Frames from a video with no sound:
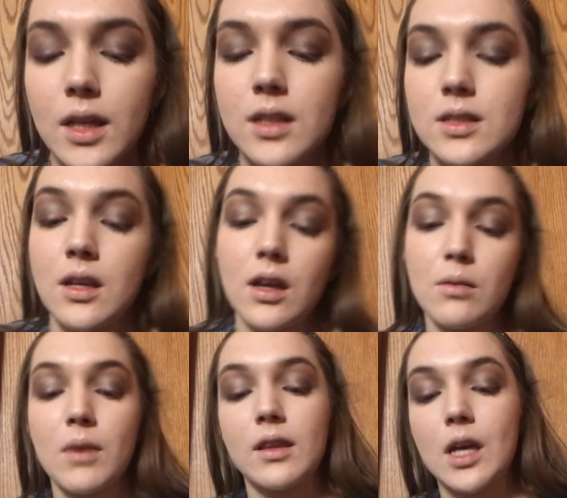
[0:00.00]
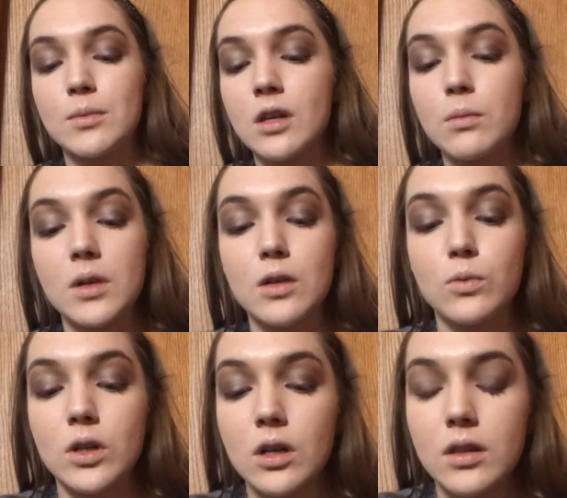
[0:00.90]
I can take my laptop
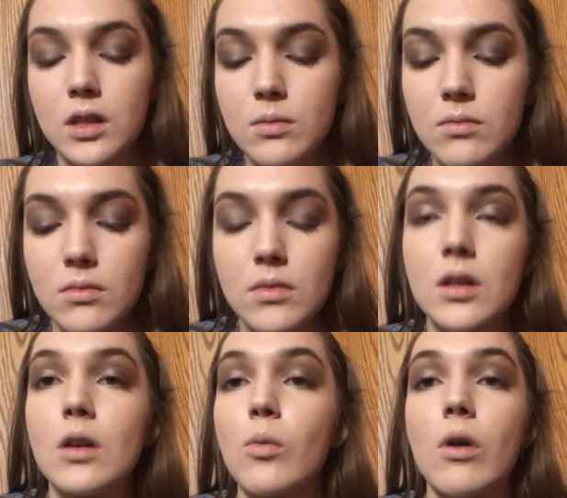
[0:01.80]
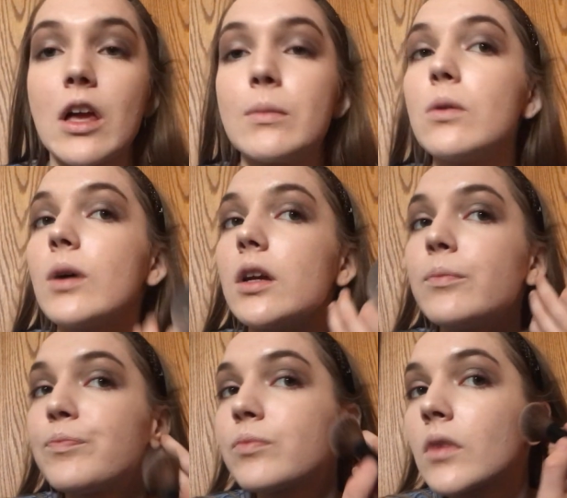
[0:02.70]
and work on them while I'm away.